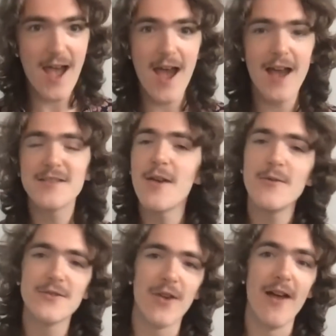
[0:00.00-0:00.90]
I
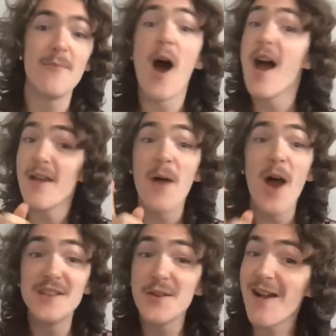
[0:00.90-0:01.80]
don't drive, but
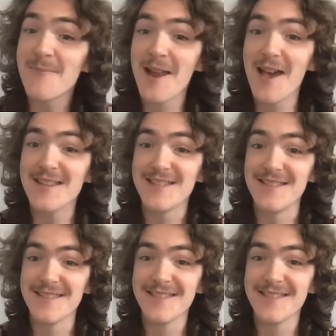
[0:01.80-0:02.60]
I do have my license.